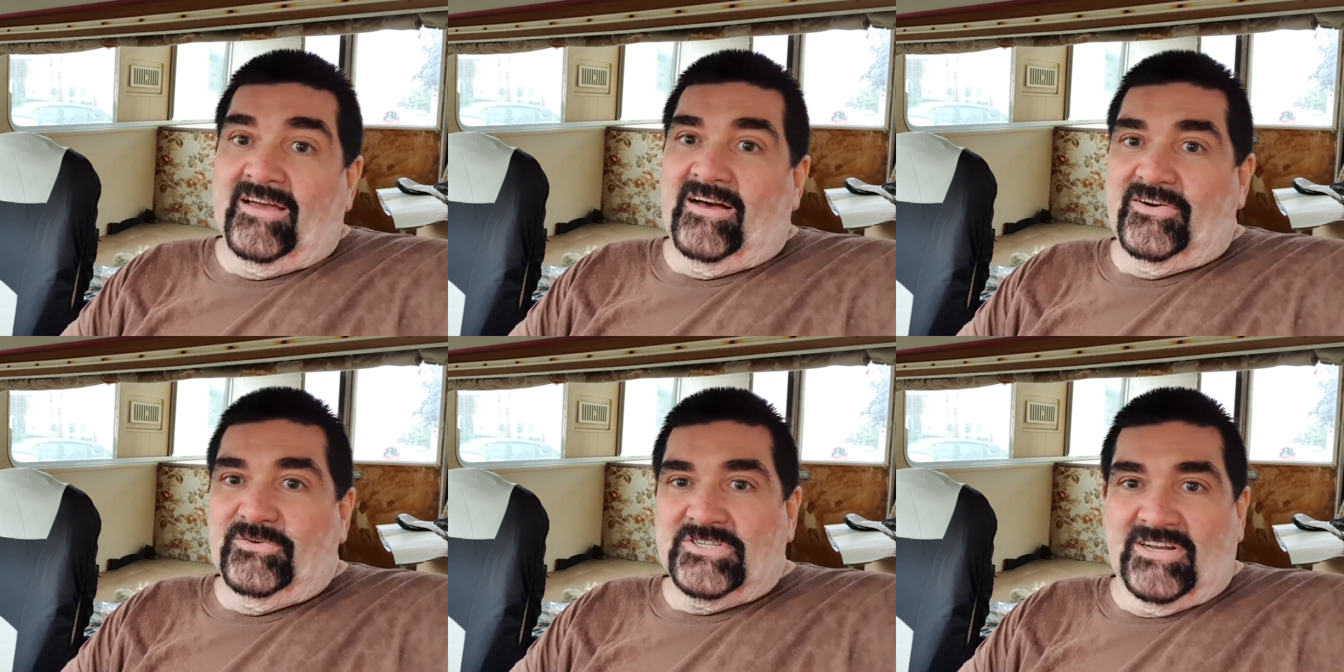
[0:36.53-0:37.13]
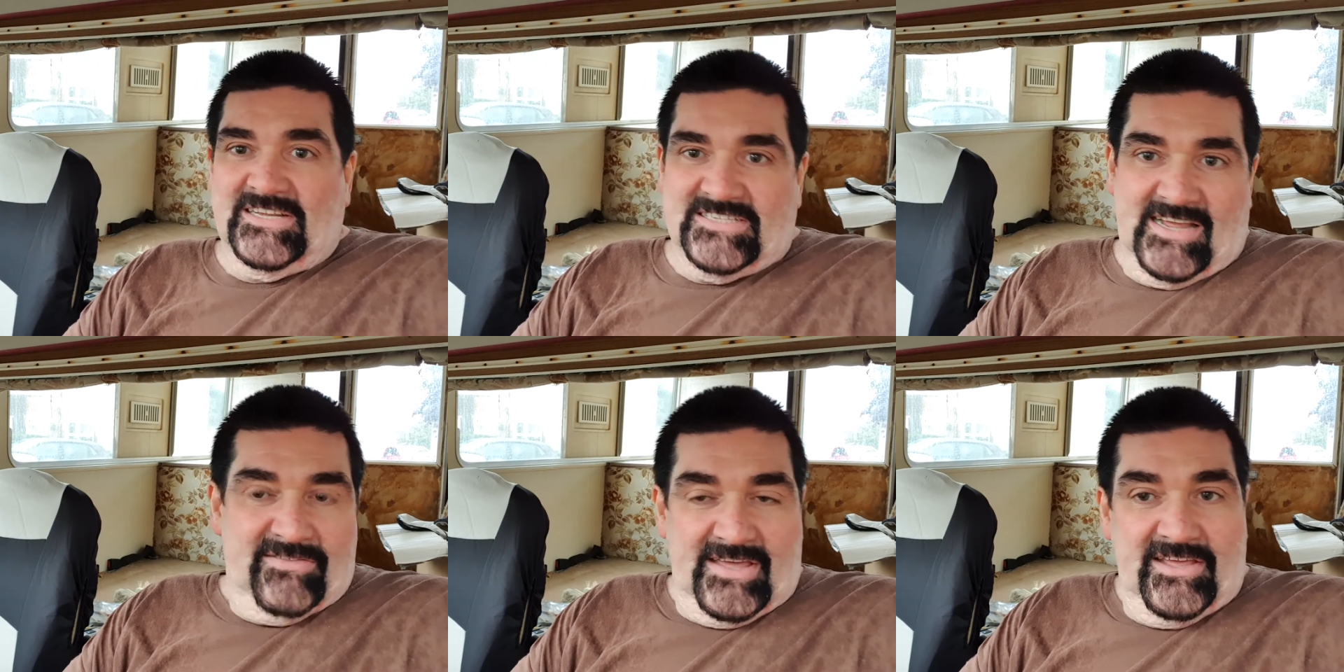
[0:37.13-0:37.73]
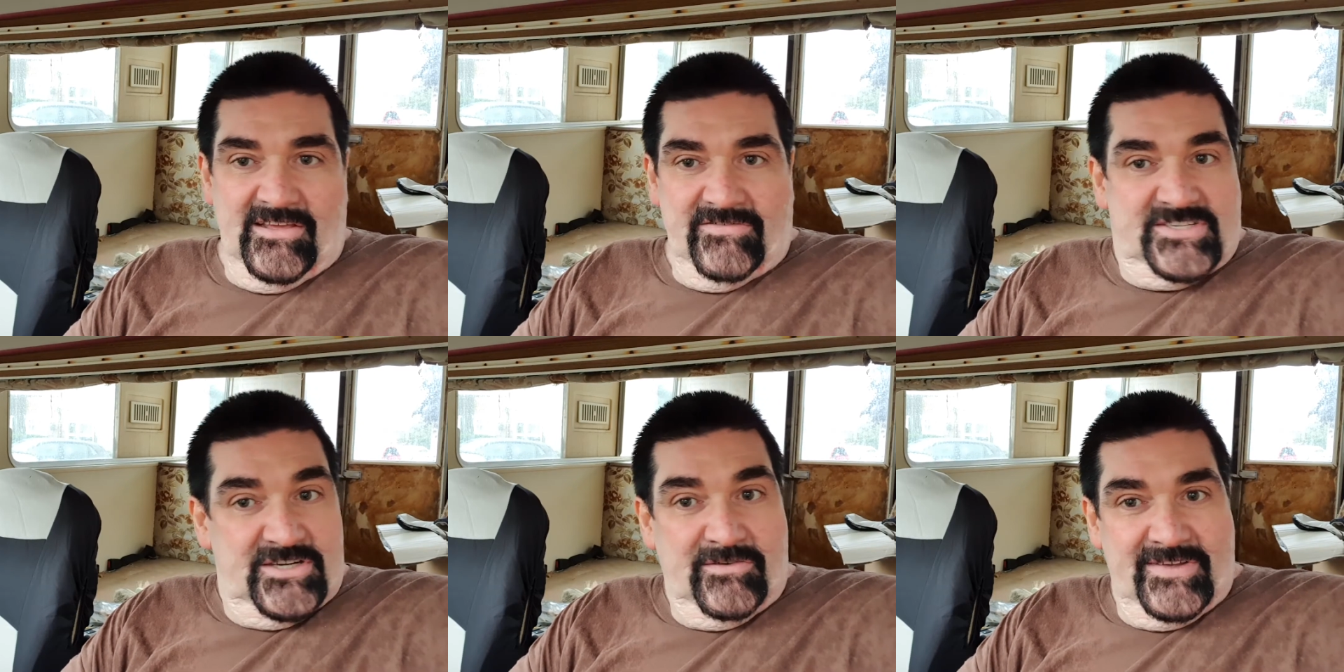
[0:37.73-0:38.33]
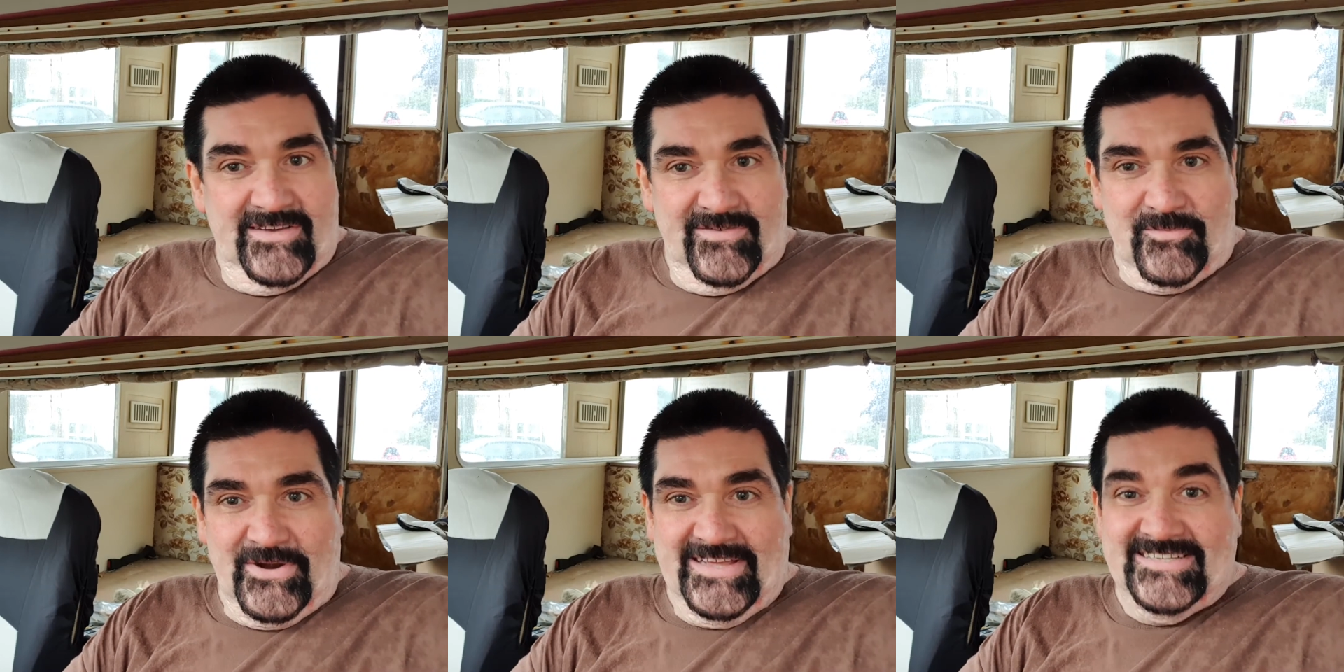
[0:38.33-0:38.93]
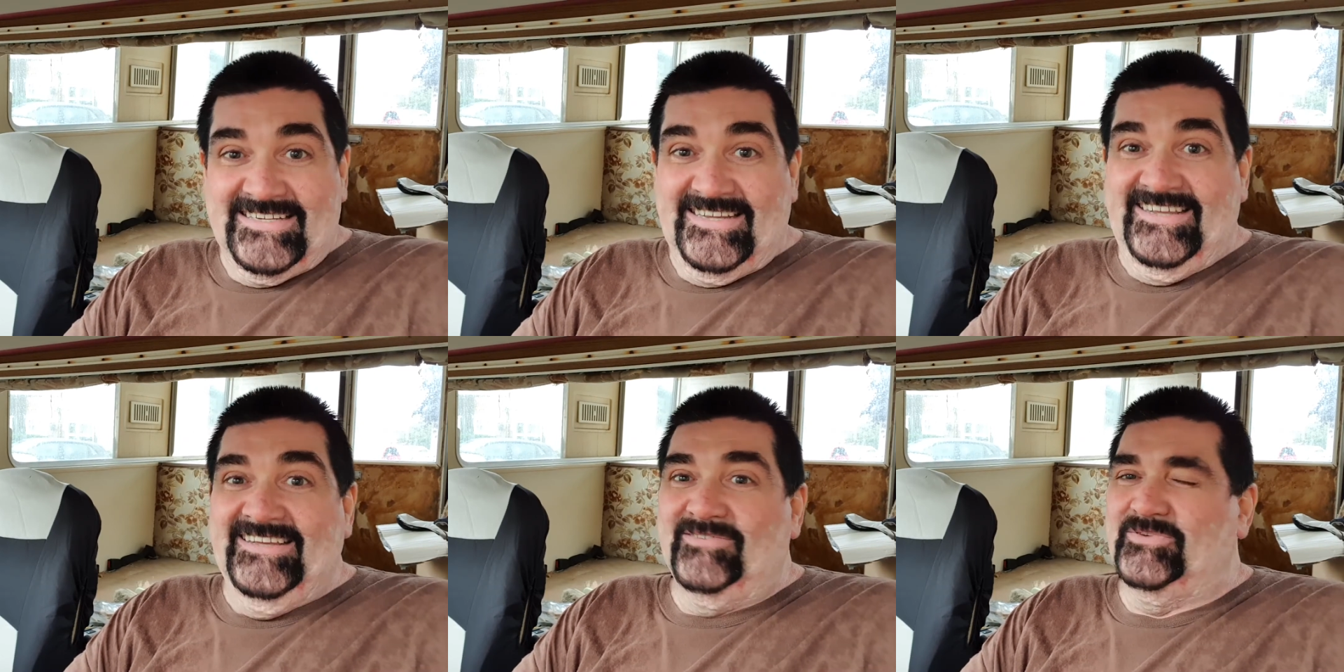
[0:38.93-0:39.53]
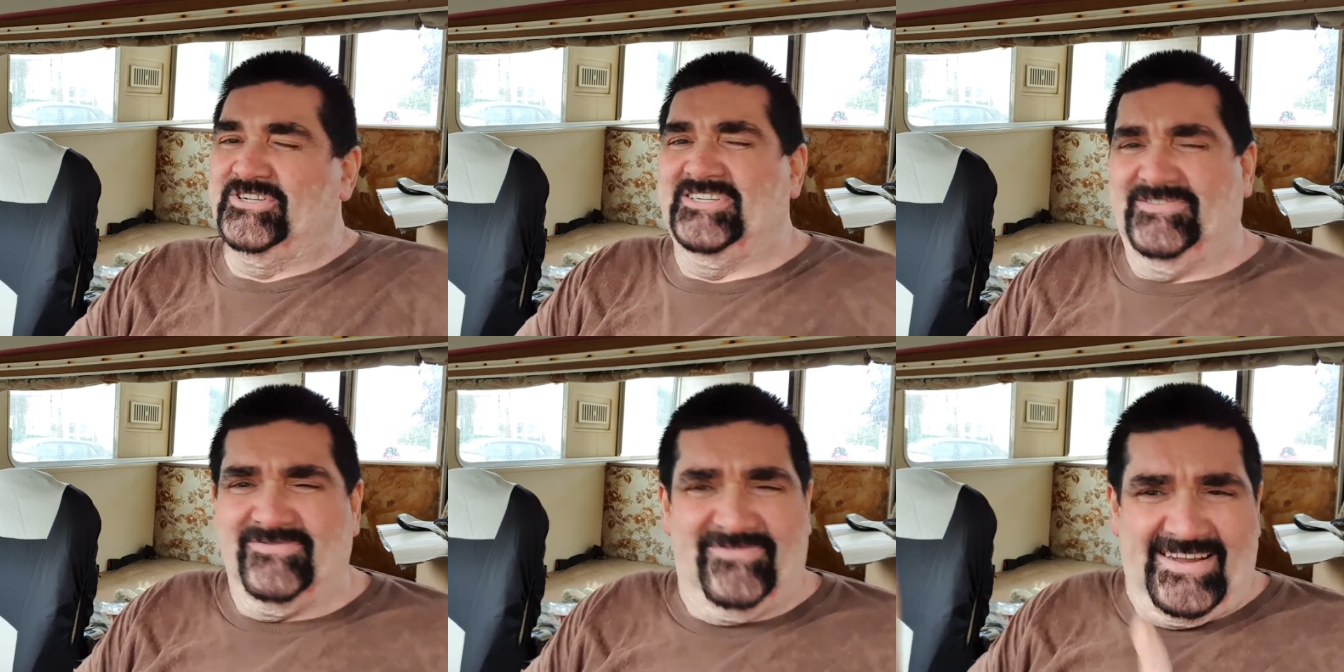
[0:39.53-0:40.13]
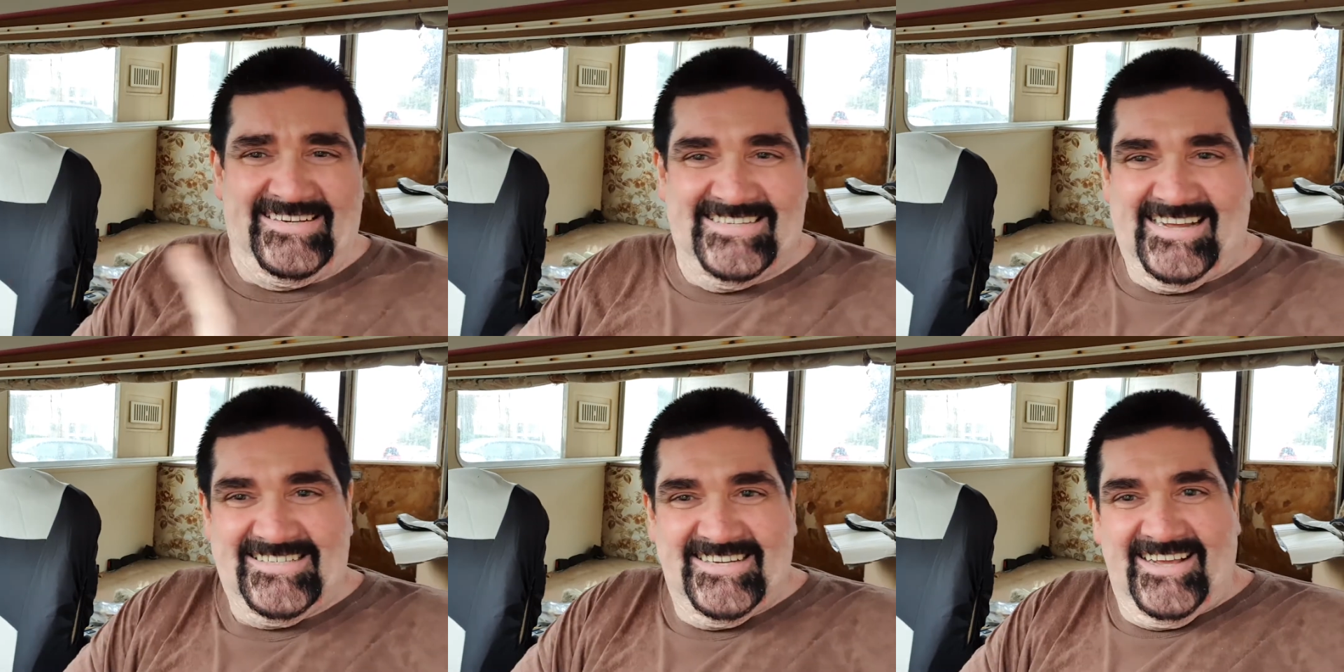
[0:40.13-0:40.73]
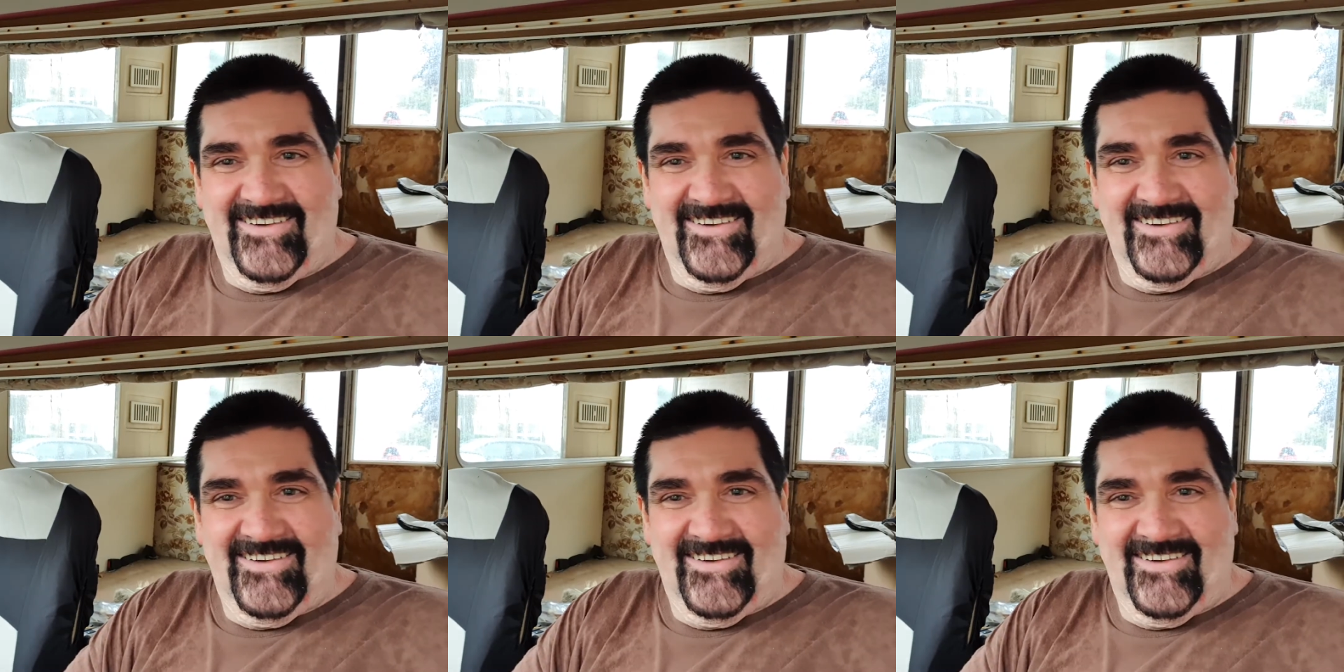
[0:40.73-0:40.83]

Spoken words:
I'd also like to say a thank you for Sylvia for bringing tea, which is fantastic.